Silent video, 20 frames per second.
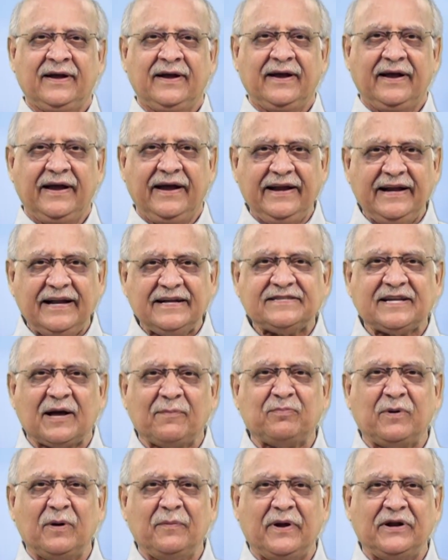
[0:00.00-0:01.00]
In a
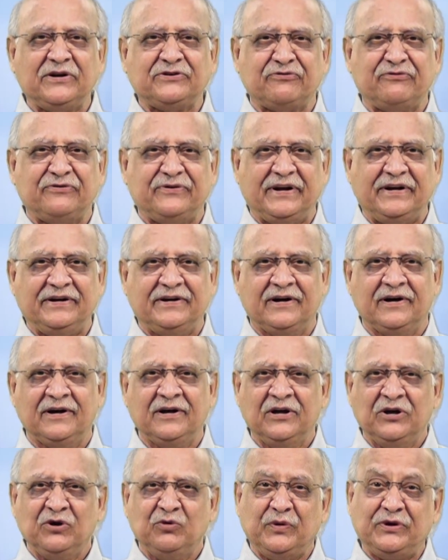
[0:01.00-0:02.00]
supplementary reader,
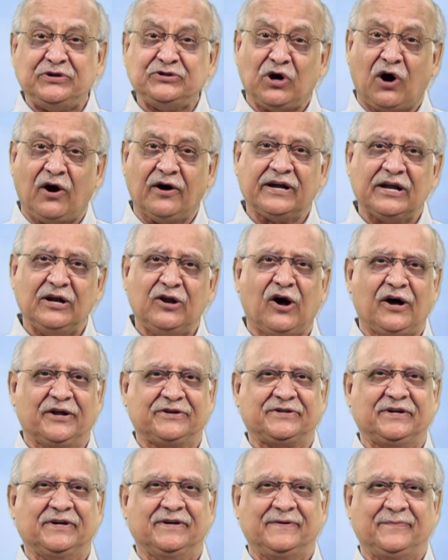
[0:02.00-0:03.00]
we talk a
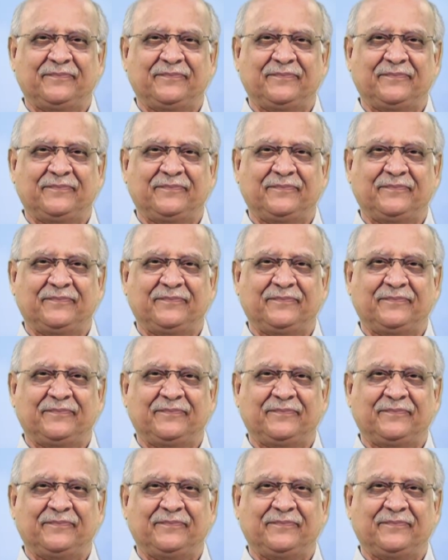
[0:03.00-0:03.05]
lot.